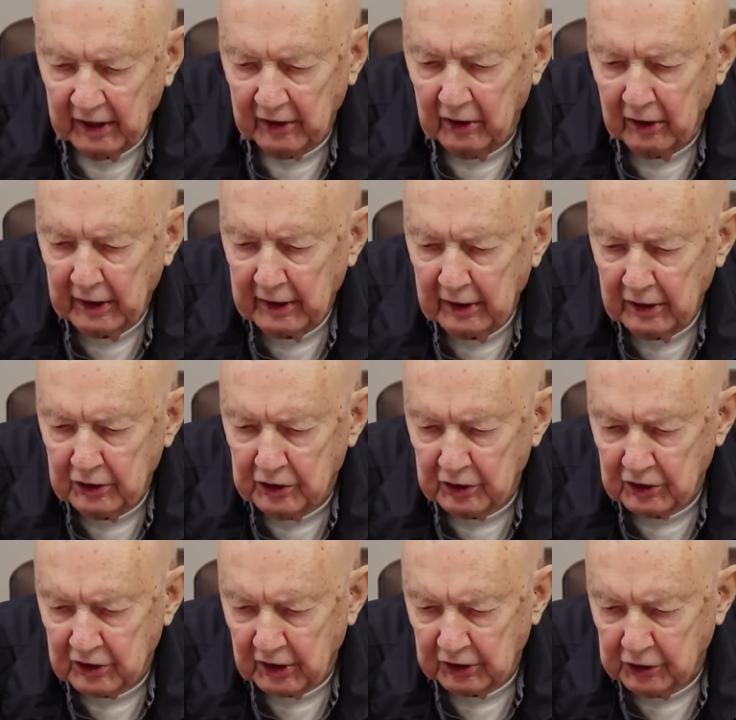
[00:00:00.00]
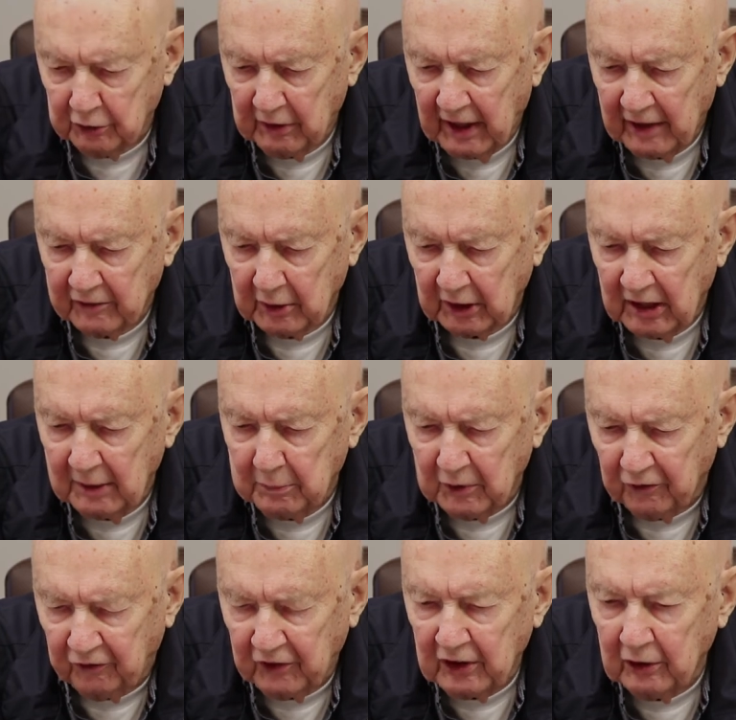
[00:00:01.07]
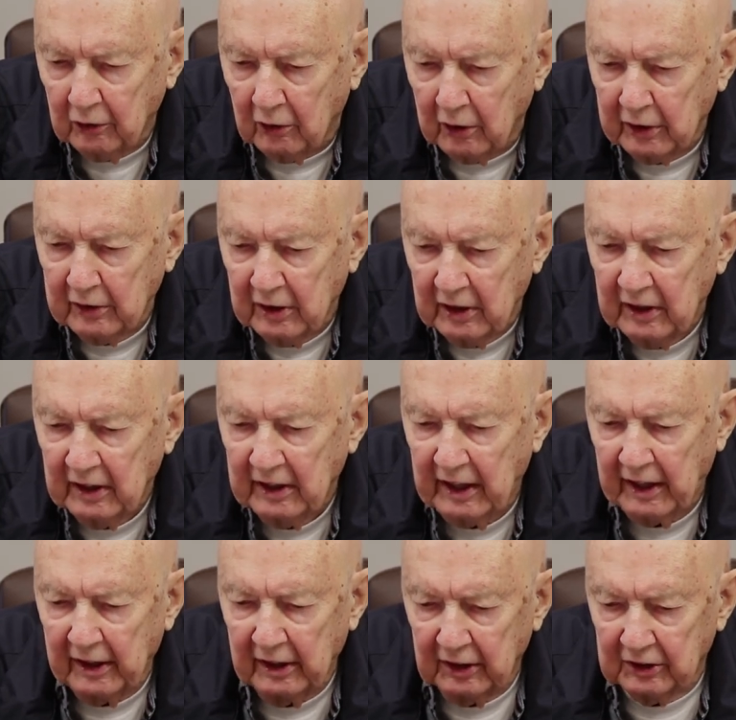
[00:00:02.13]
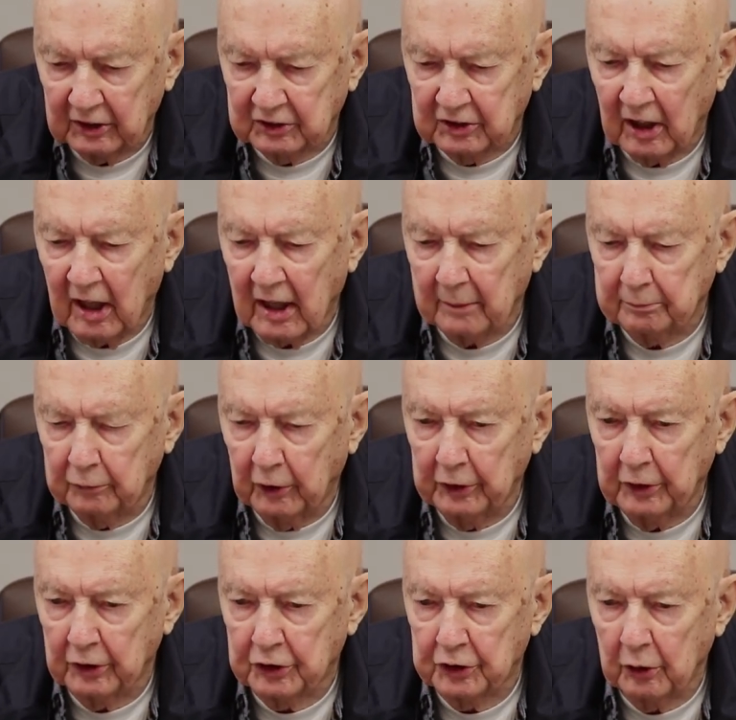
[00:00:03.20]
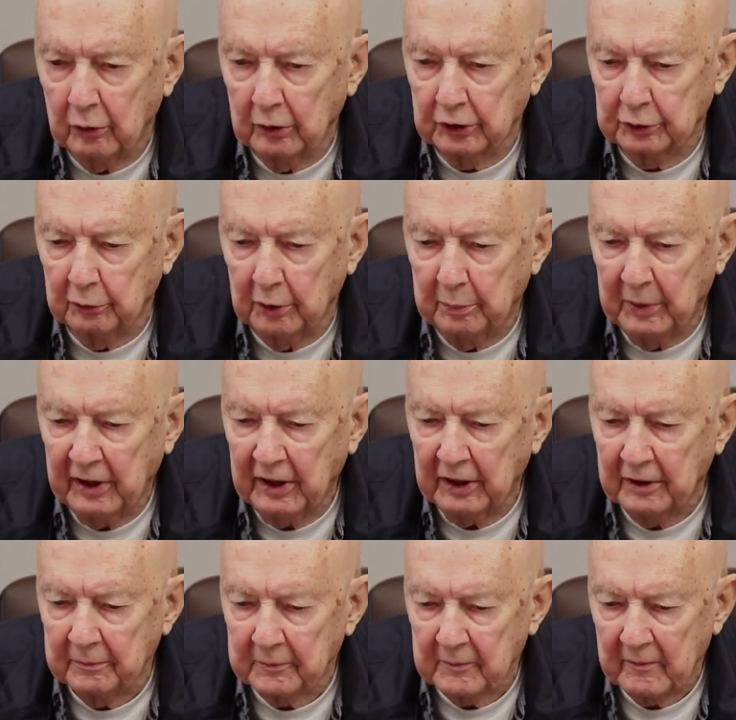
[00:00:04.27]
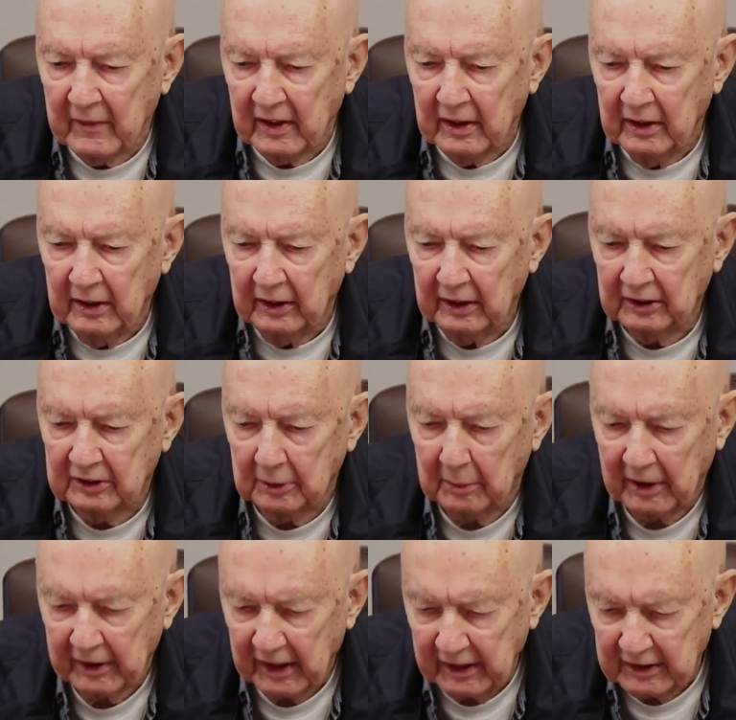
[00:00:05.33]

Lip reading: 9 inches that you have to keep your feet on. And at the top where your shoulders would be, it's about